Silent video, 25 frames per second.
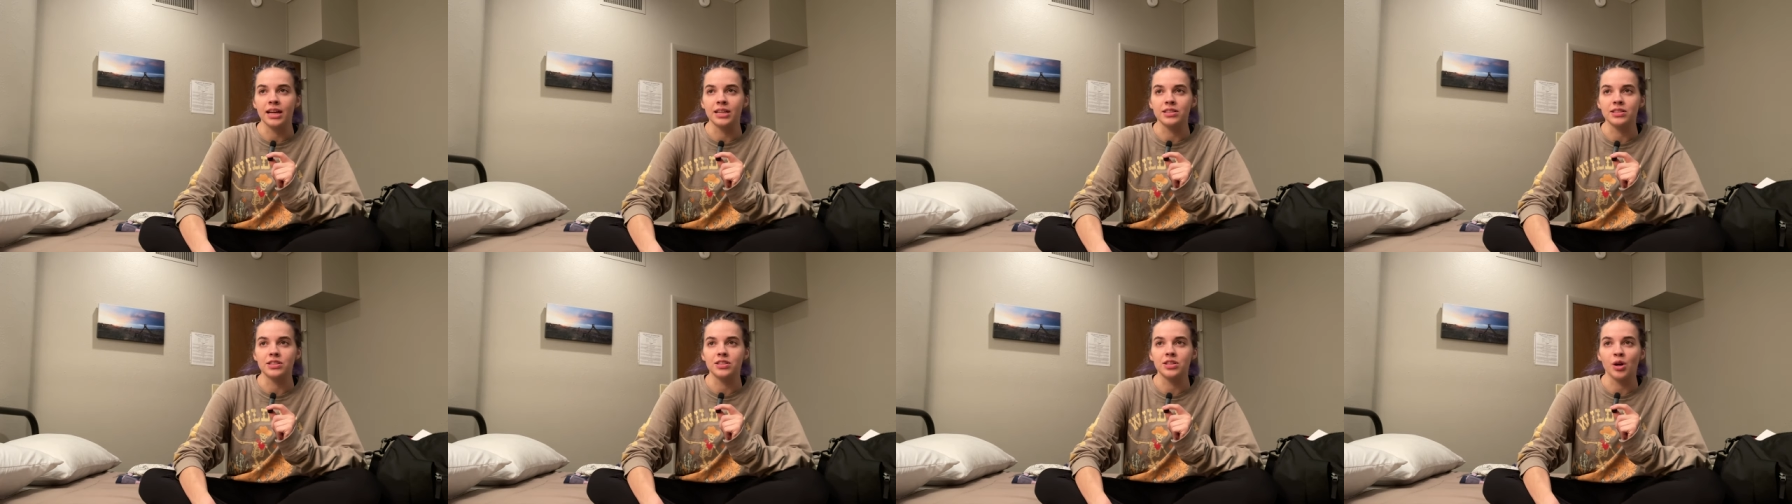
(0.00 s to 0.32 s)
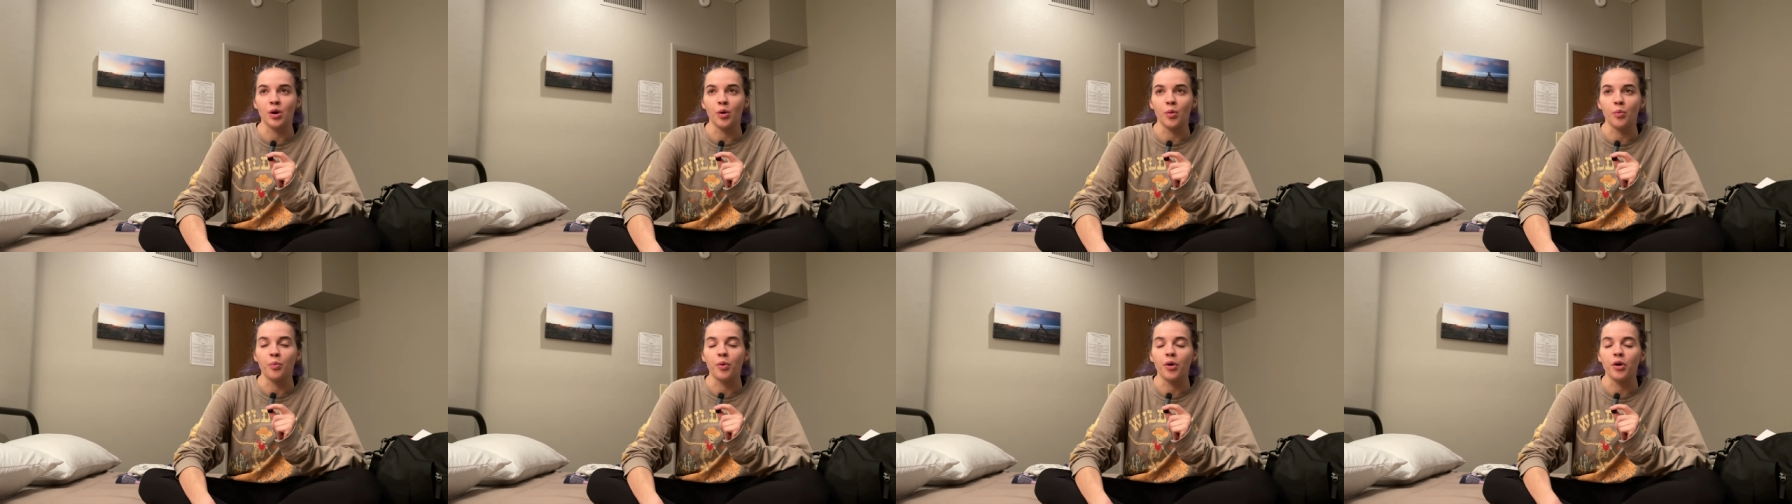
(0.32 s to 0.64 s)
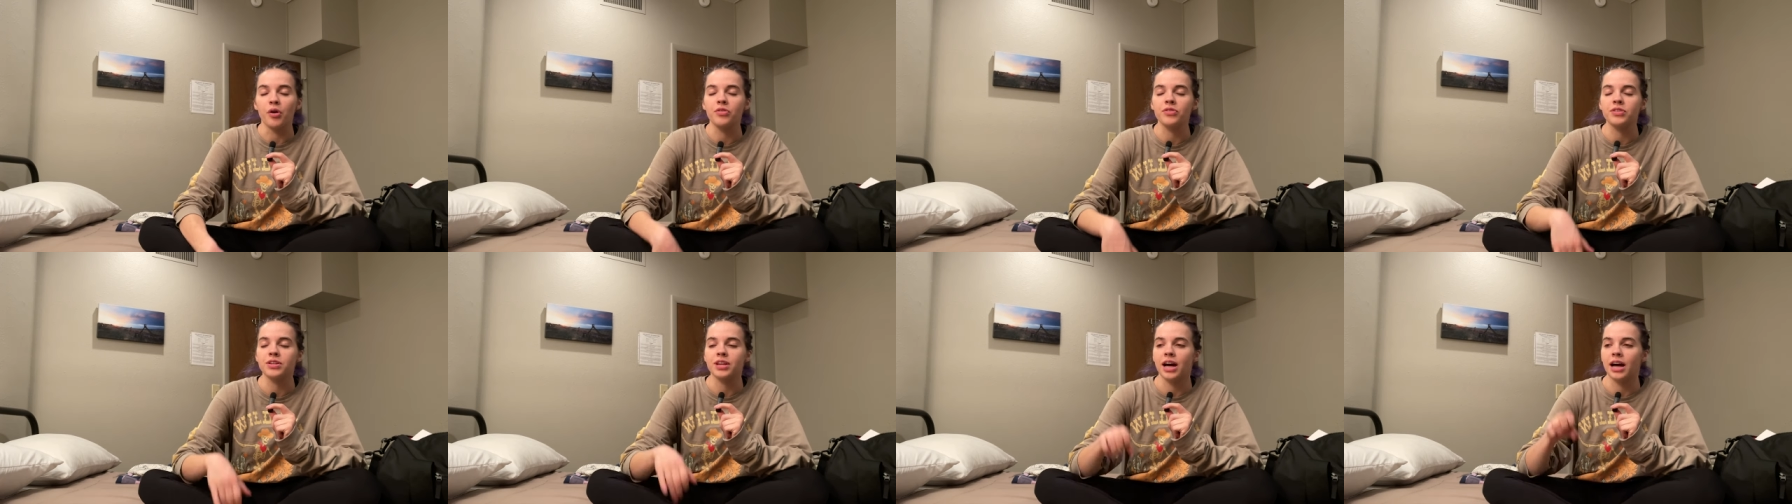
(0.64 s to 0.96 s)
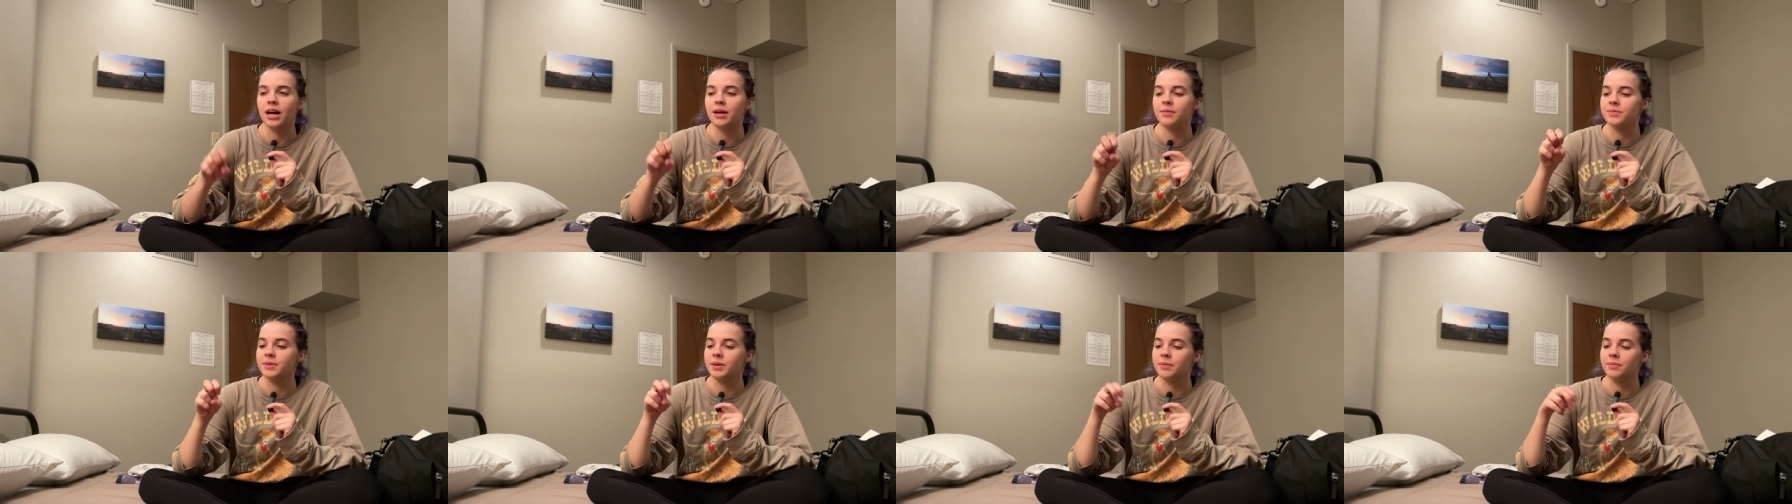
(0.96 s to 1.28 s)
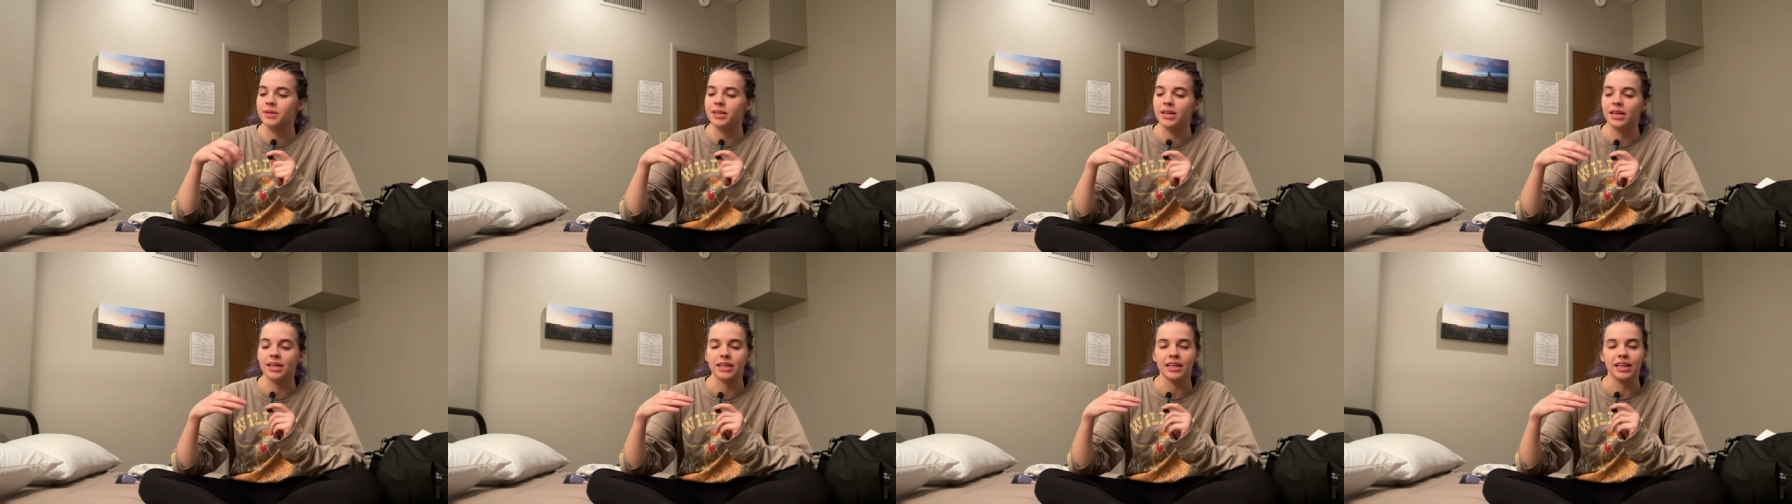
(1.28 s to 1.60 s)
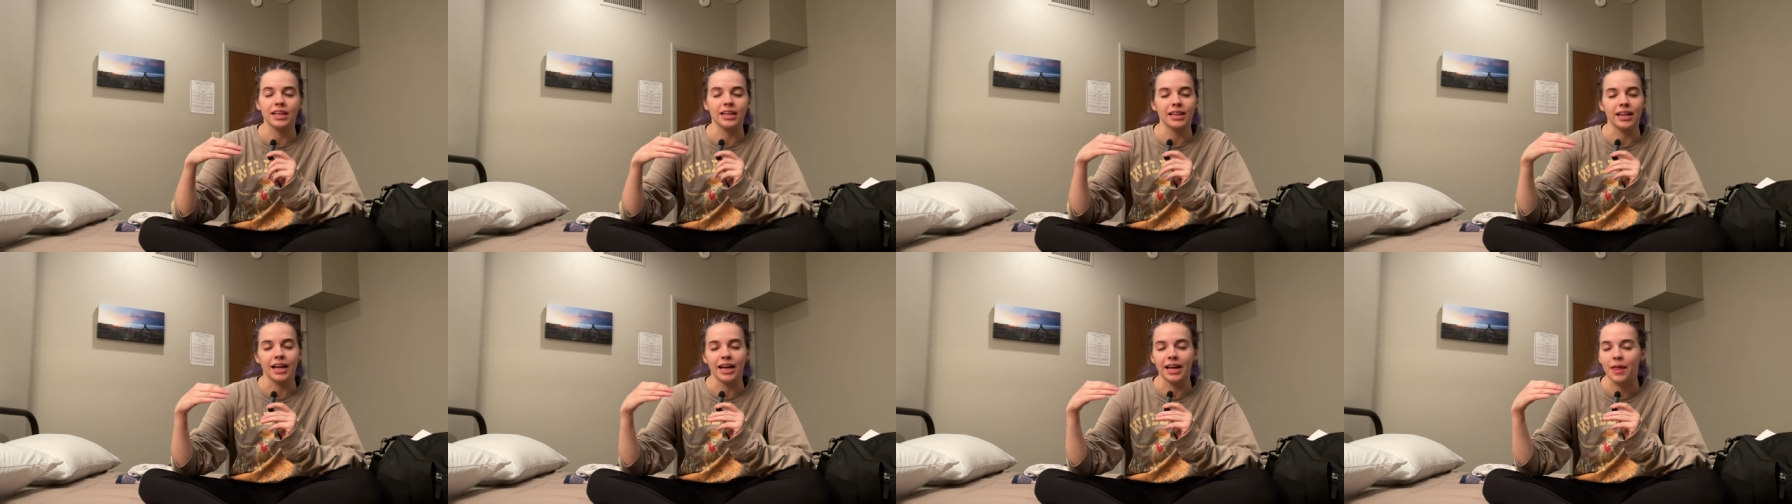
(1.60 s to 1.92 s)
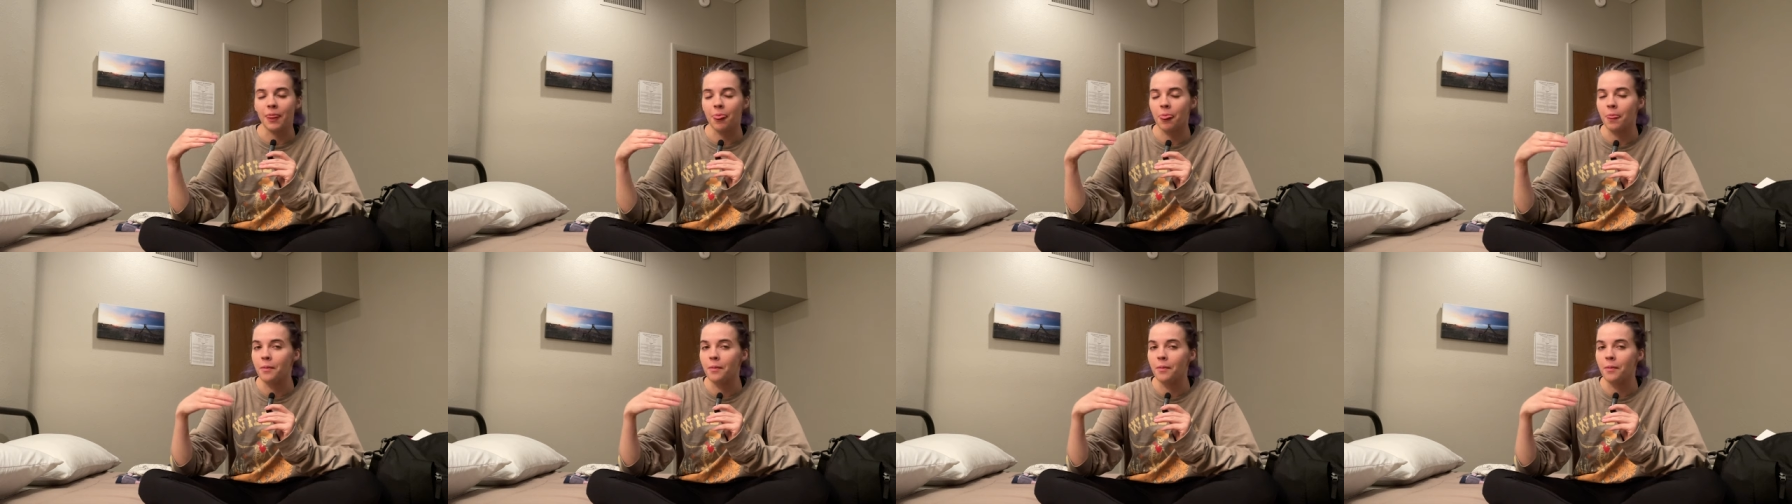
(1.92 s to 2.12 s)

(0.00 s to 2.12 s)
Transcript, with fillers: And so both times I'm kicking like